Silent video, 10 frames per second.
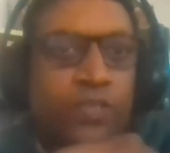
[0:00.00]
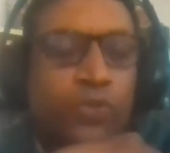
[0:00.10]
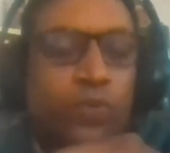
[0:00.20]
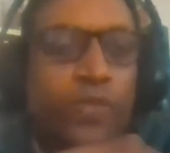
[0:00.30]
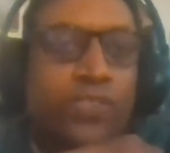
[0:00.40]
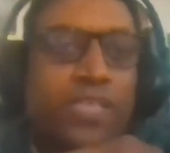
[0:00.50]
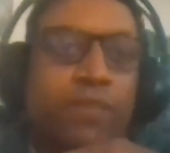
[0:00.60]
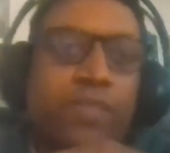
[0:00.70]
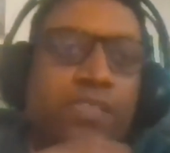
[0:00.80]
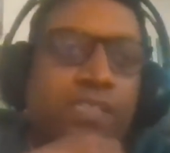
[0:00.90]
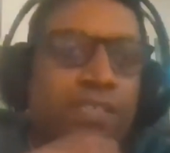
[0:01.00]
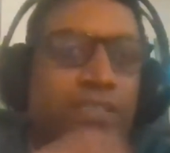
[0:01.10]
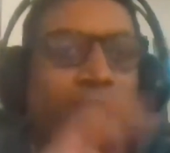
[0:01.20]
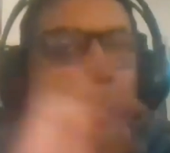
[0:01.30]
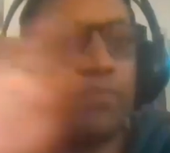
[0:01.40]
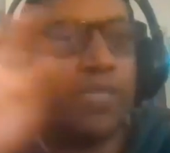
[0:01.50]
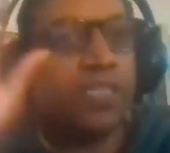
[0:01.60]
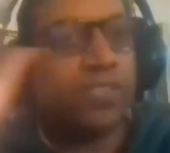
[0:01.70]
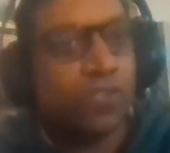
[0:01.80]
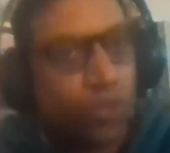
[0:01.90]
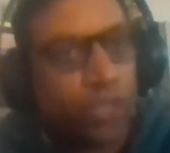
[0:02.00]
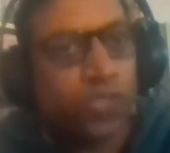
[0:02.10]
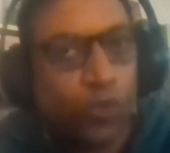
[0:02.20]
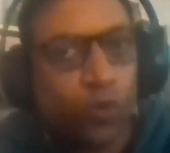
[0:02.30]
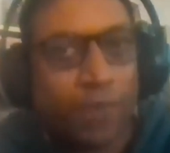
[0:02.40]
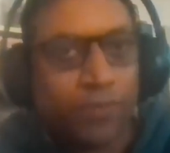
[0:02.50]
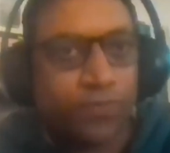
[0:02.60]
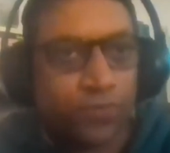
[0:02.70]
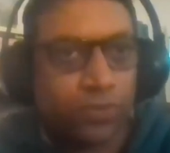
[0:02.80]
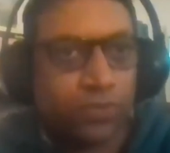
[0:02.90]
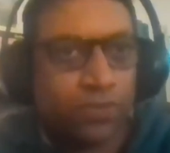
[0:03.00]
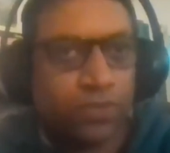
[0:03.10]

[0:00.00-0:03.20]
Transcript: So which then means that the divine being is not so powerful,